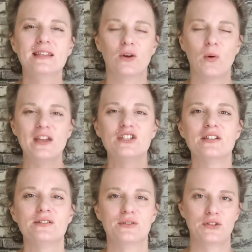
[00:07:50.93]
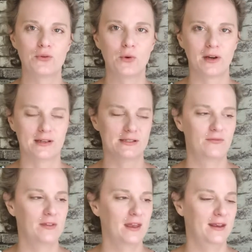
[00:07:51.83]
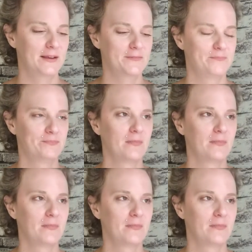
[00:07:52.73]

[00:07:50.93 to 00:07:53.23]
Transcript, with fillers: equations or stories of like,